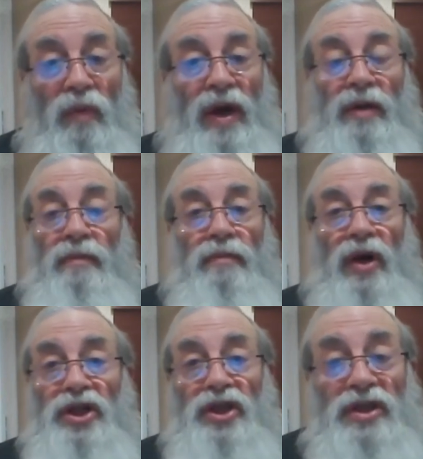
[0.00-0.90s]
when
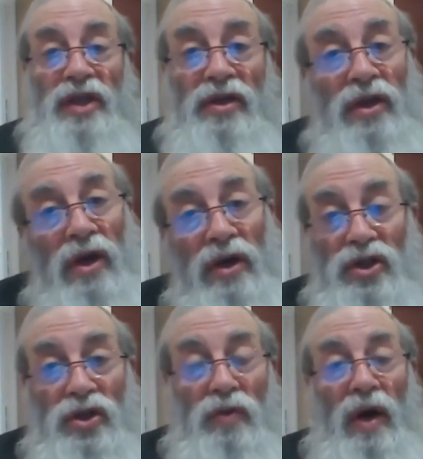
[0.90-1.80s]
Moshe said to
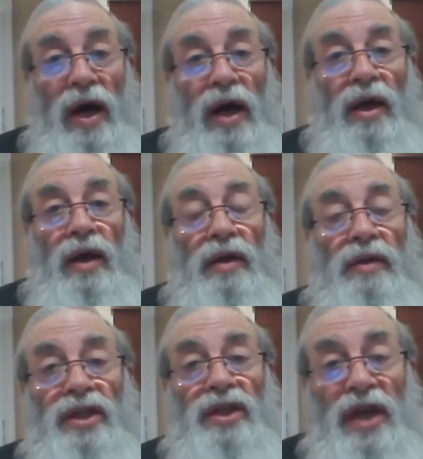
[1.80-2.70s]
Yeshua,
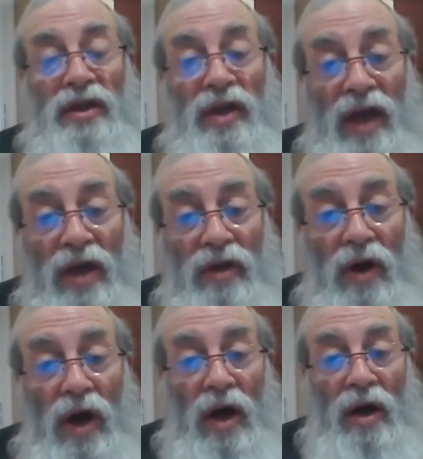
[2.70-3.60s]
let's get
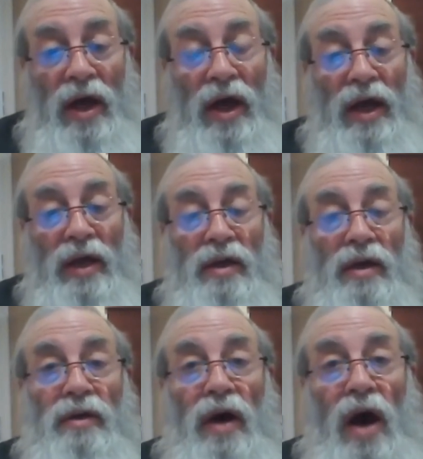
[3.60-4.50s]
together
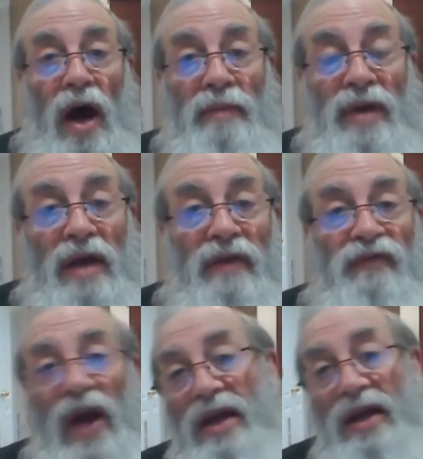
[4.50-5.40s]
an army and
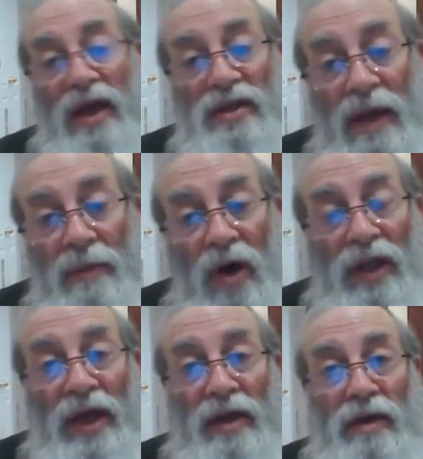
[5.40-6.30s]
fight against
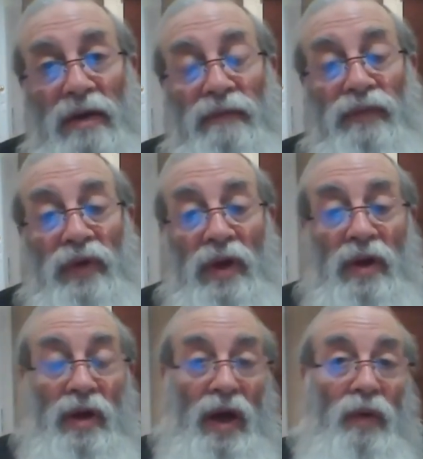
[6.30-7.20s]
Amalek.
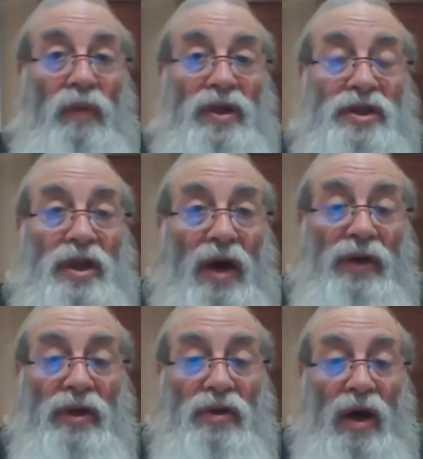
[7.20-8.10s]
And we see
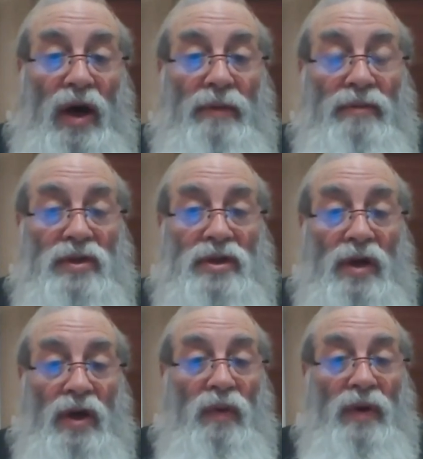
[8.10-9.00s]
other times
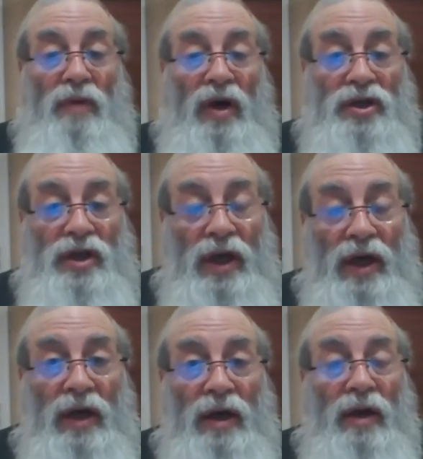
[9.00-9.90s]
when
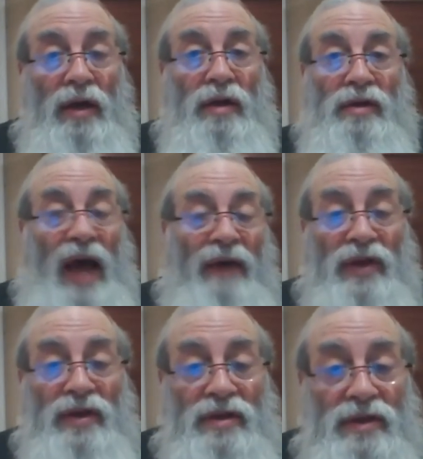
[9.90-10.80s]
Moshe
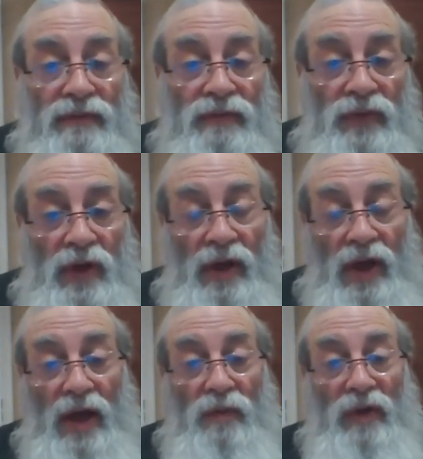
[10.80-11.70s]
davens.
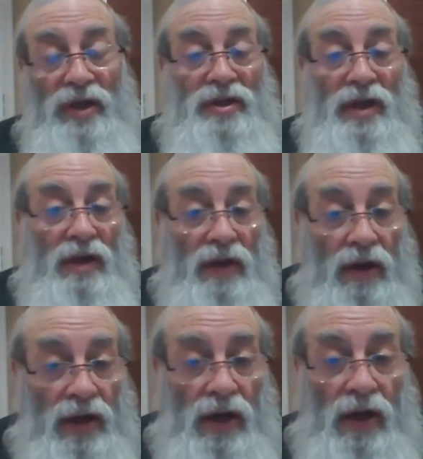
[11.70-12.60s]
And we see,
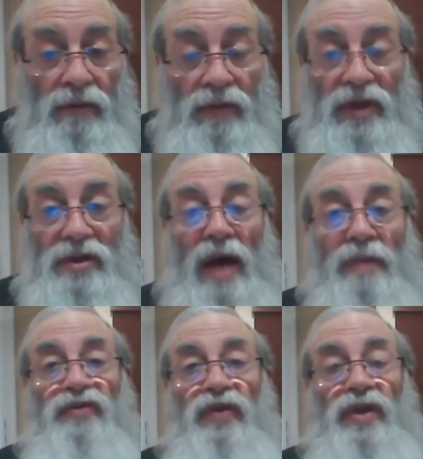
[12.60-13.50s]
you know, there's
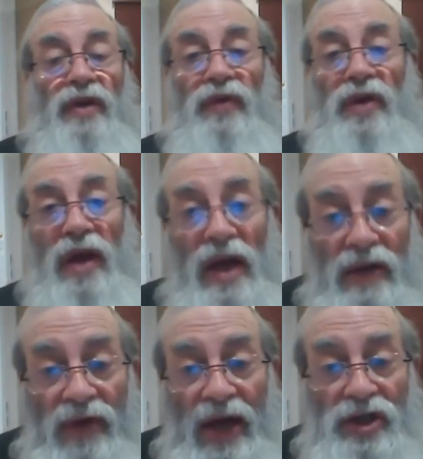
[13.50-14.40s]
times for different kind
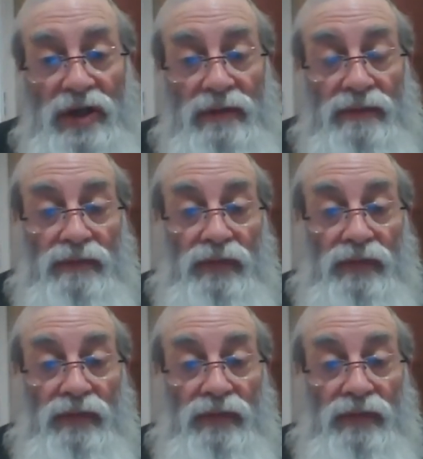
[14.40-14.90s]
of action.